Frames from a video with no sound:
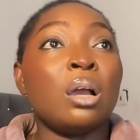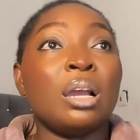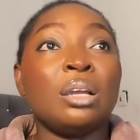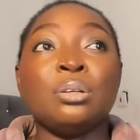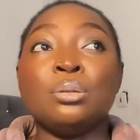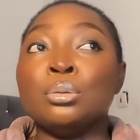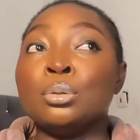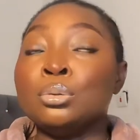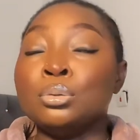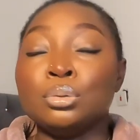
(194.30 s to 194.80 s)

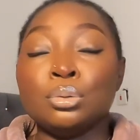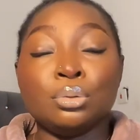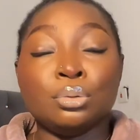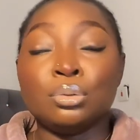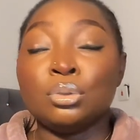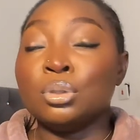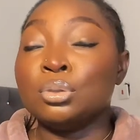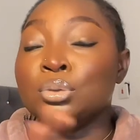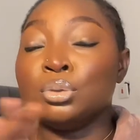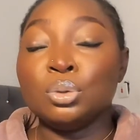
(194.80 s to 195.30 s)

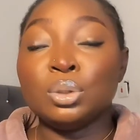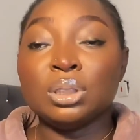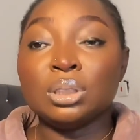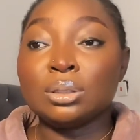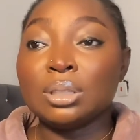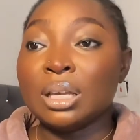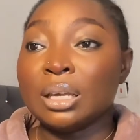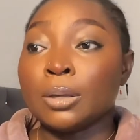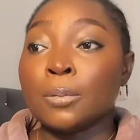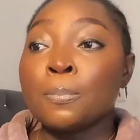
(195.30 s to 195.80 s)
Don't do it.
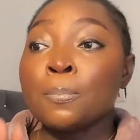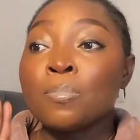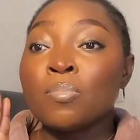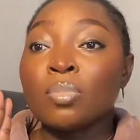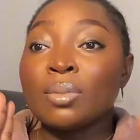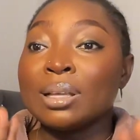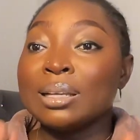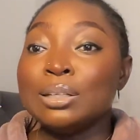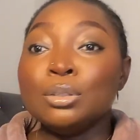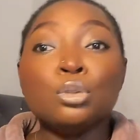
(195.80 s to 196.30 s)
Like,
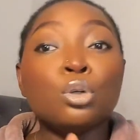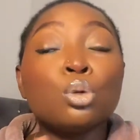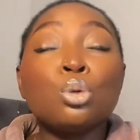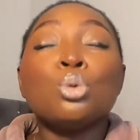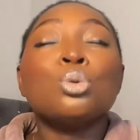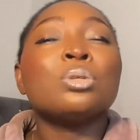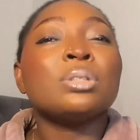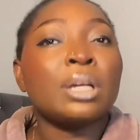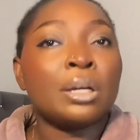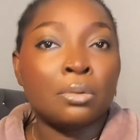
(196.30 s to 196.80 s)
you don't
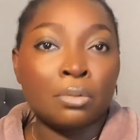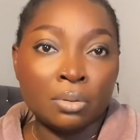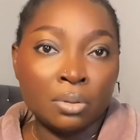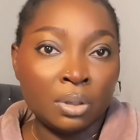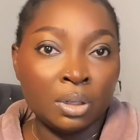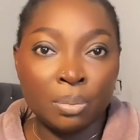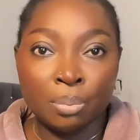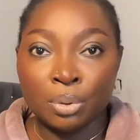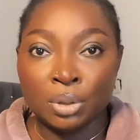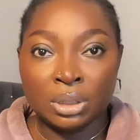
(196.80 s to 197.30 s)
look down on
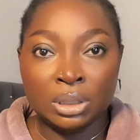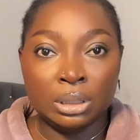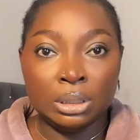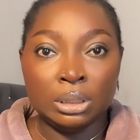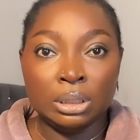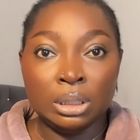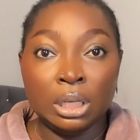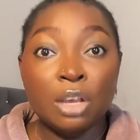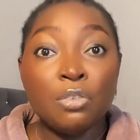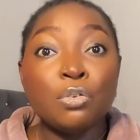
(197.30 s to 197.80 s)
anybody.
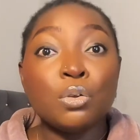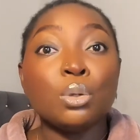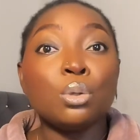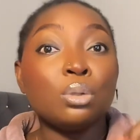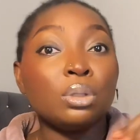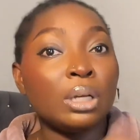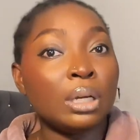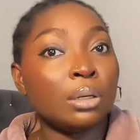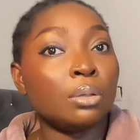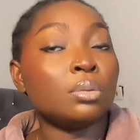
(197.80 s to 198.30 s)
If you look
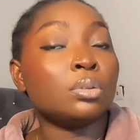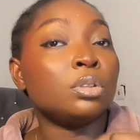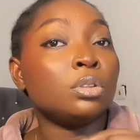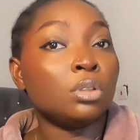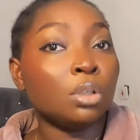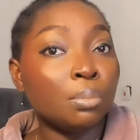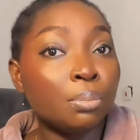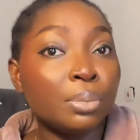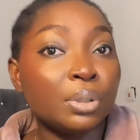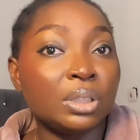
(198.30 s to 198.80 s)
down on
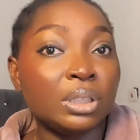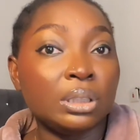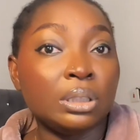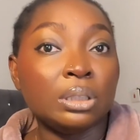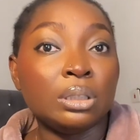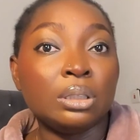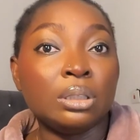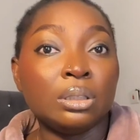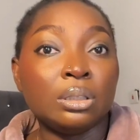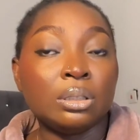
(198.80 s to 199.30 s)
somebody
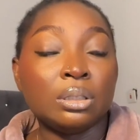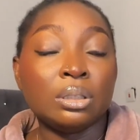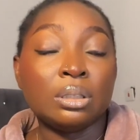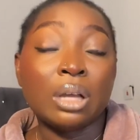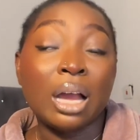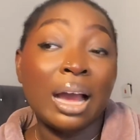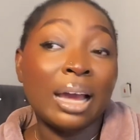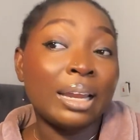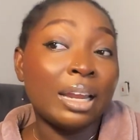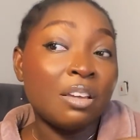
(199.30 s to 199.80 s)

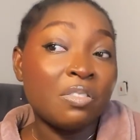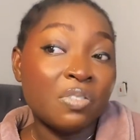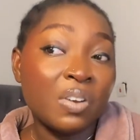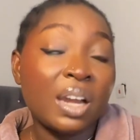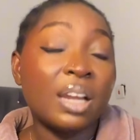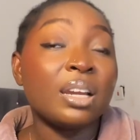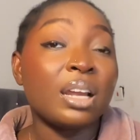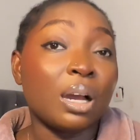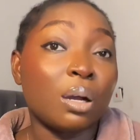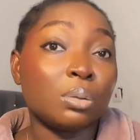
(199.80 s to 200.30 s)
and I
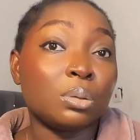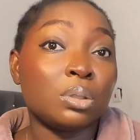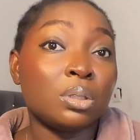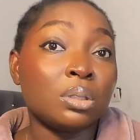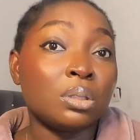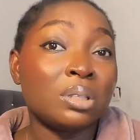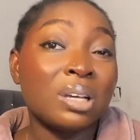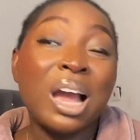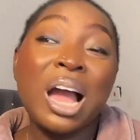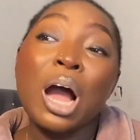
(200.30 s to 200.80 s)
find out,
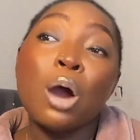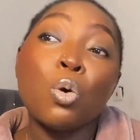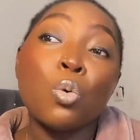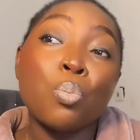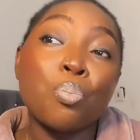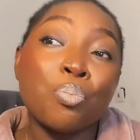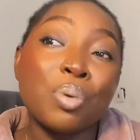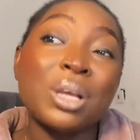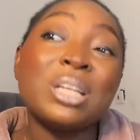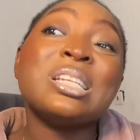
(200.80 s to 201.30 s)
I will
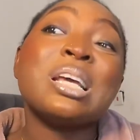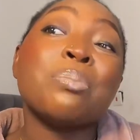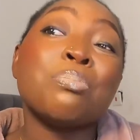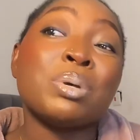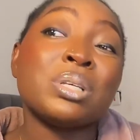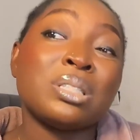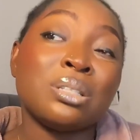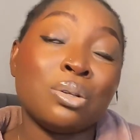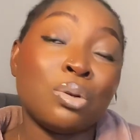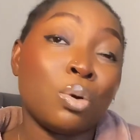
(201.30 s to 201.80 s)
pick that
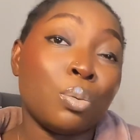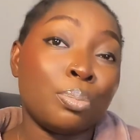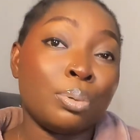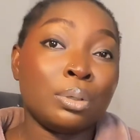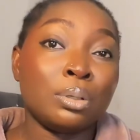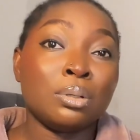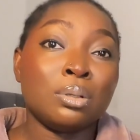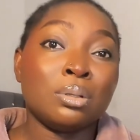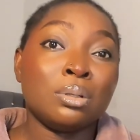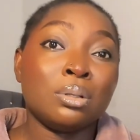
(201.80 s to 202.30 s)
person up
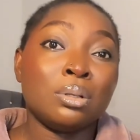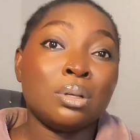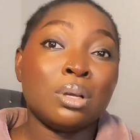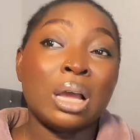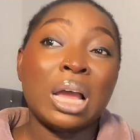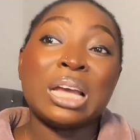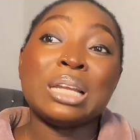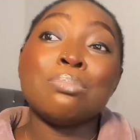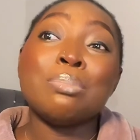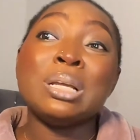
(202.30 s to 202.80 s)

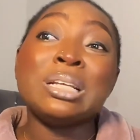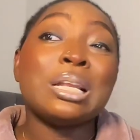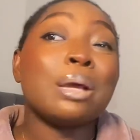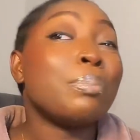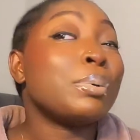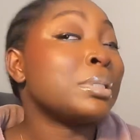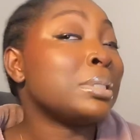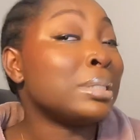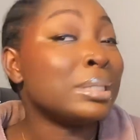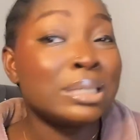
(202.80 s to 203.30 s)
and make that
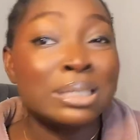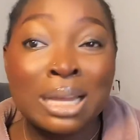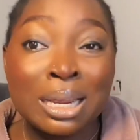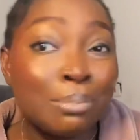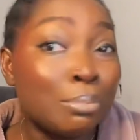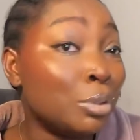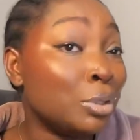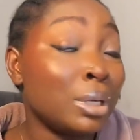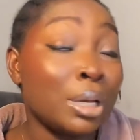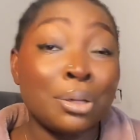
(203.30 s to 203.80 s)
person shine
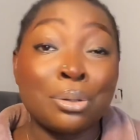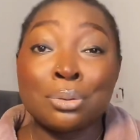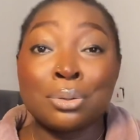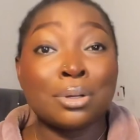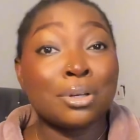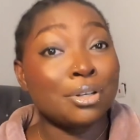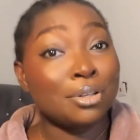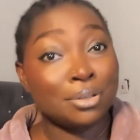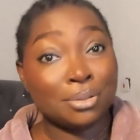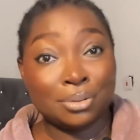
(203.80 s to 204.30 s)
more than you,
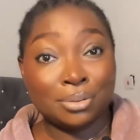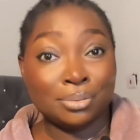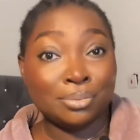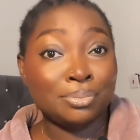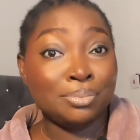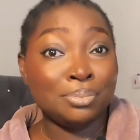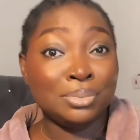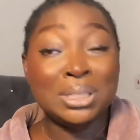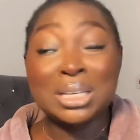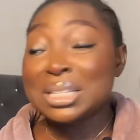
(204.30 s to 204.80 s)
girl.
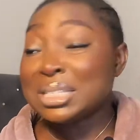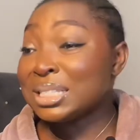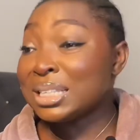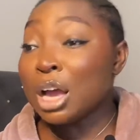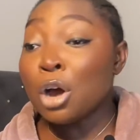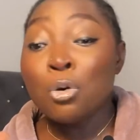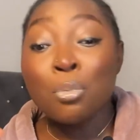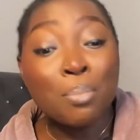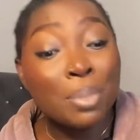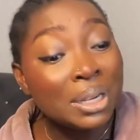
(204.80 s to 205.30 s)
Yes,
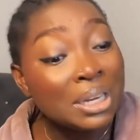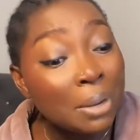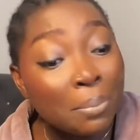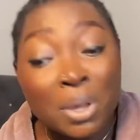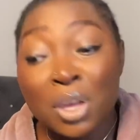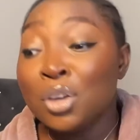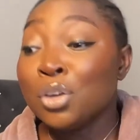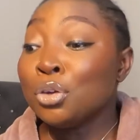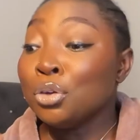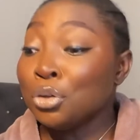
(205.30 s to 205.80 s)
I'll make them.
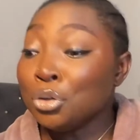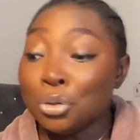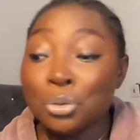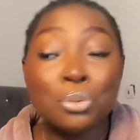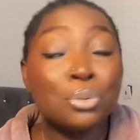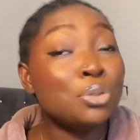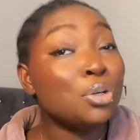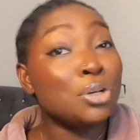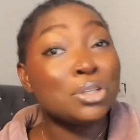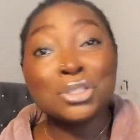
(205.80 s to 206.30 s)
You
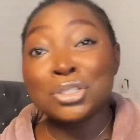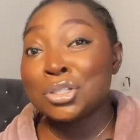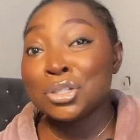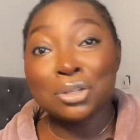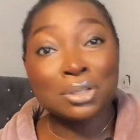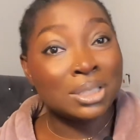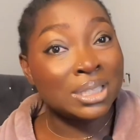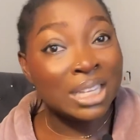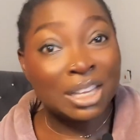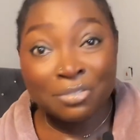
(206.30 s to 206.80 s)
will not see
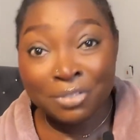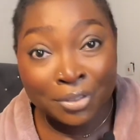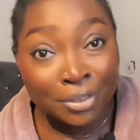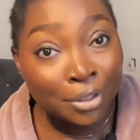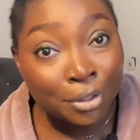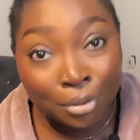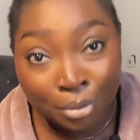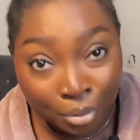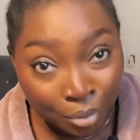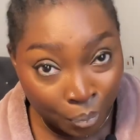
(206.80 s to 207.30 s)
yourself in the
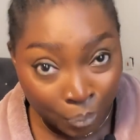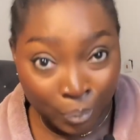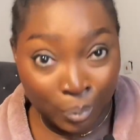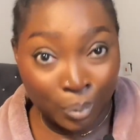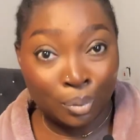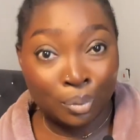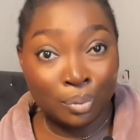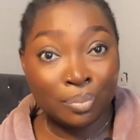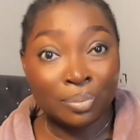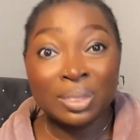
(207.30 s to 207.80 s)
group.
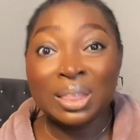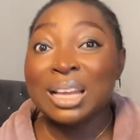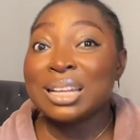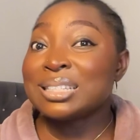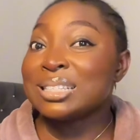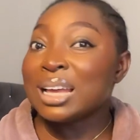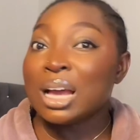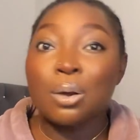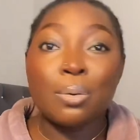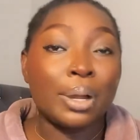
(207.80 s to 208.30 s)
That's
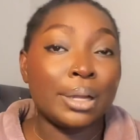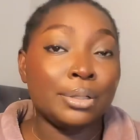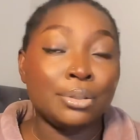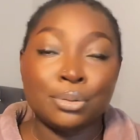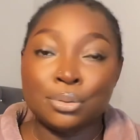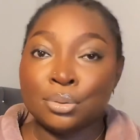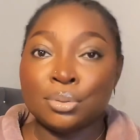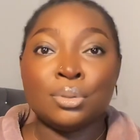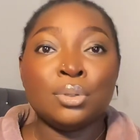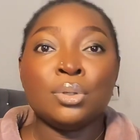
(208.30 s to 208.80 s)
how I
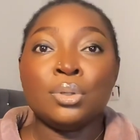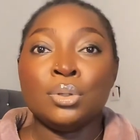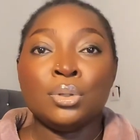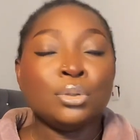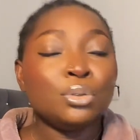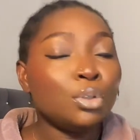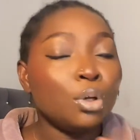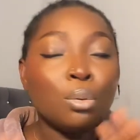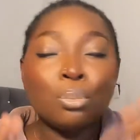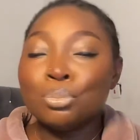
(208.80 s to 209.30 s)
do.
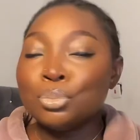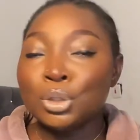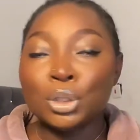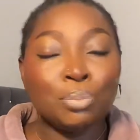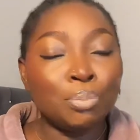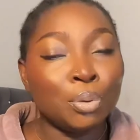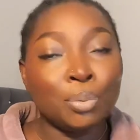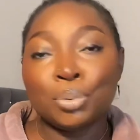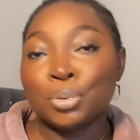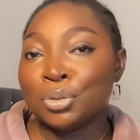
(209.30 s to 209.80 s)
Don't bully
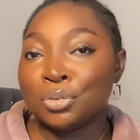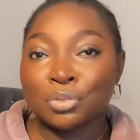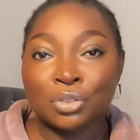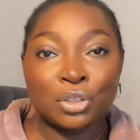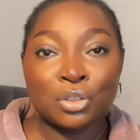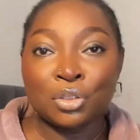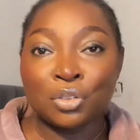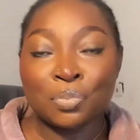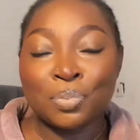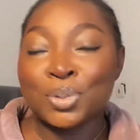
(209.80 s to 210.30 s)
people in
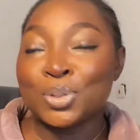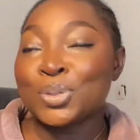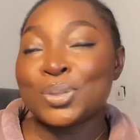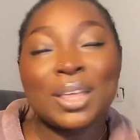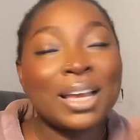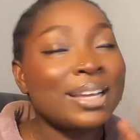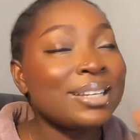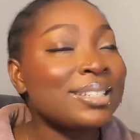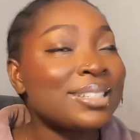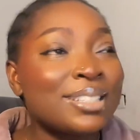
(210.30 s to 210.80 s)
front of me. So
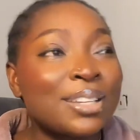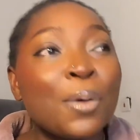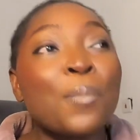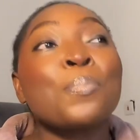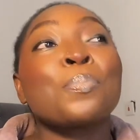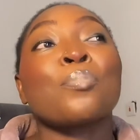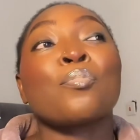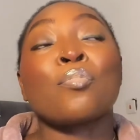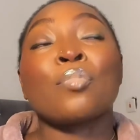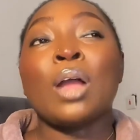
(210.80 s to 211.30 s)
that's
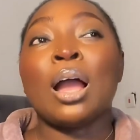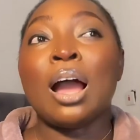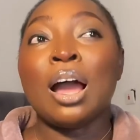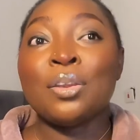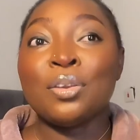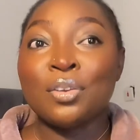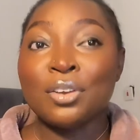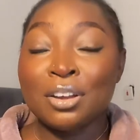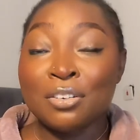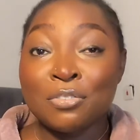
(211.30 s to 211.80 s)

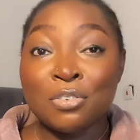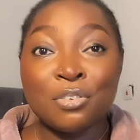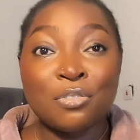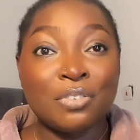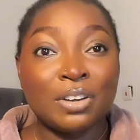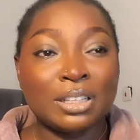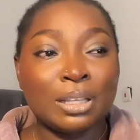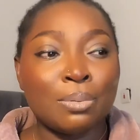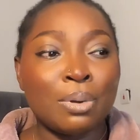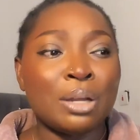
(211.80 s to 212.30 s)
another fun
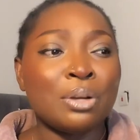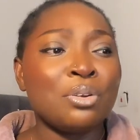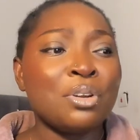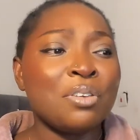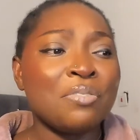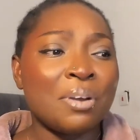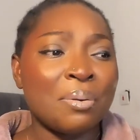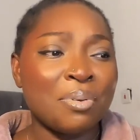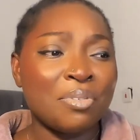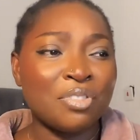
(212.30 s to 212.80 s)
fact. I don't know if
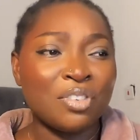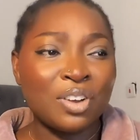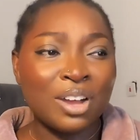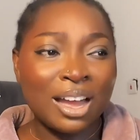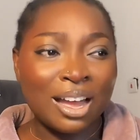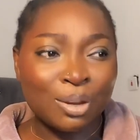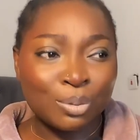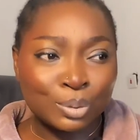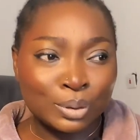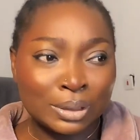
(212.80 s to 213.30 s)
I'm even
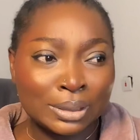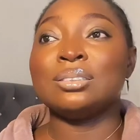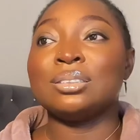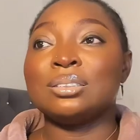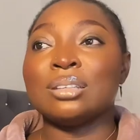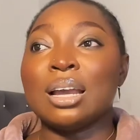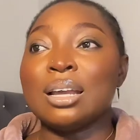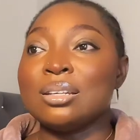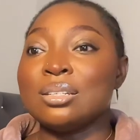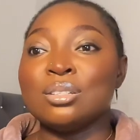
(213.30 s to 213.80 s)
counting it.
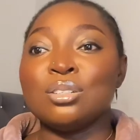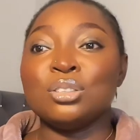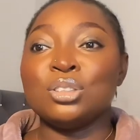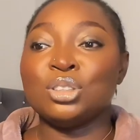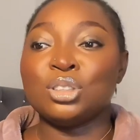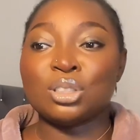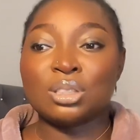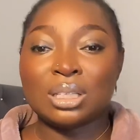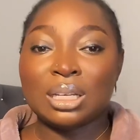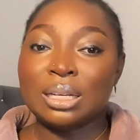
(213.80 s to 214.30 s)
I did not
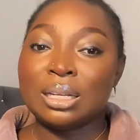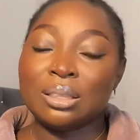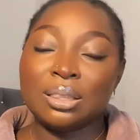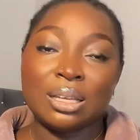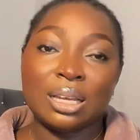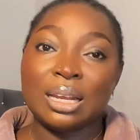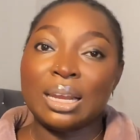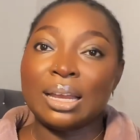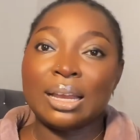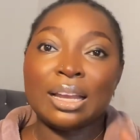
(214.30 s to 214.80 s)
jot anything.
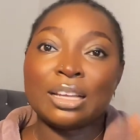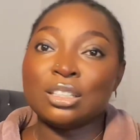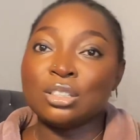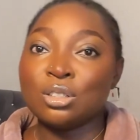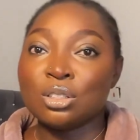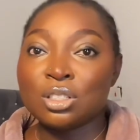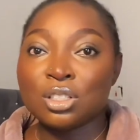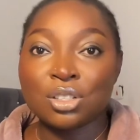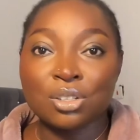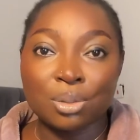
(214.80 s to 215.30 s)
Like, I did
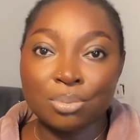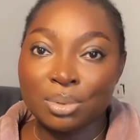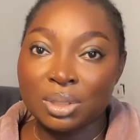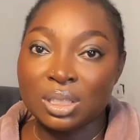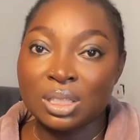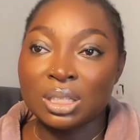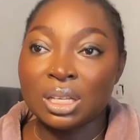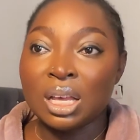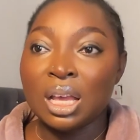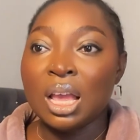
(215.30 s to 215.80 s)
not script
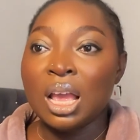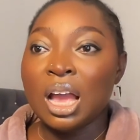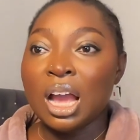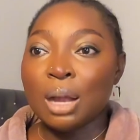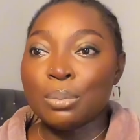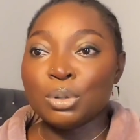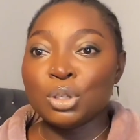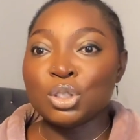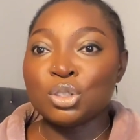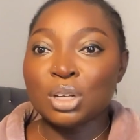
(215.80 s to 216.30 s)
it.
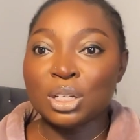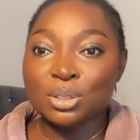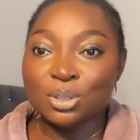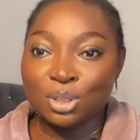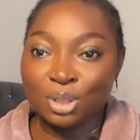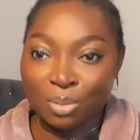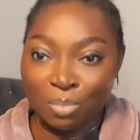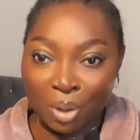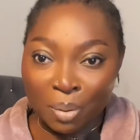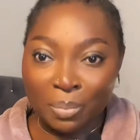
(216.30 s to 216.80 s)
I'm just trying to
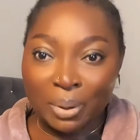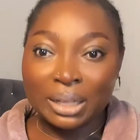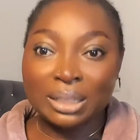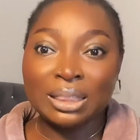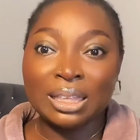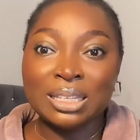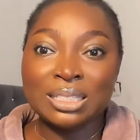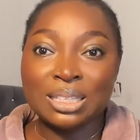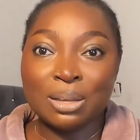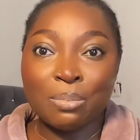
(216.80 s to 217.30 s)
remember
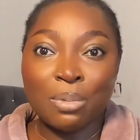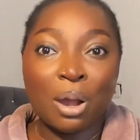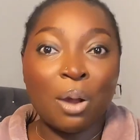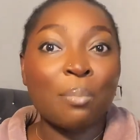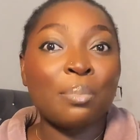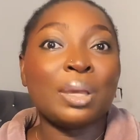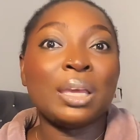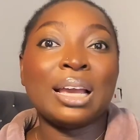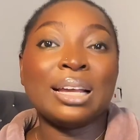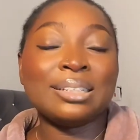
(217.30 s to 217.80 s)
things about
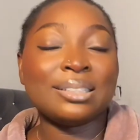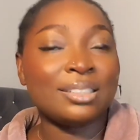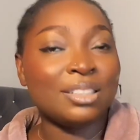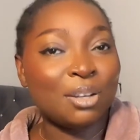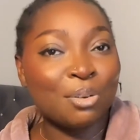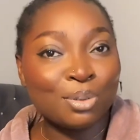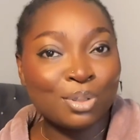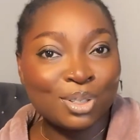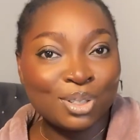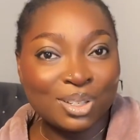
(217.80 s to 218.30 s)
me and
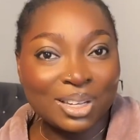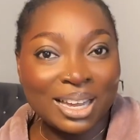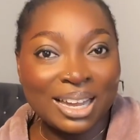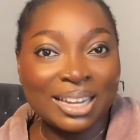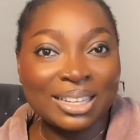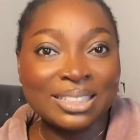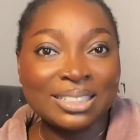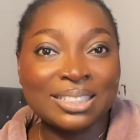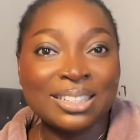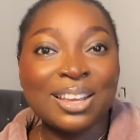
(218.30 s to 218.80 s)
share with you
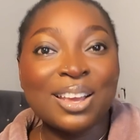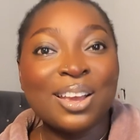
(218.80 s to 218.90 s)
guys.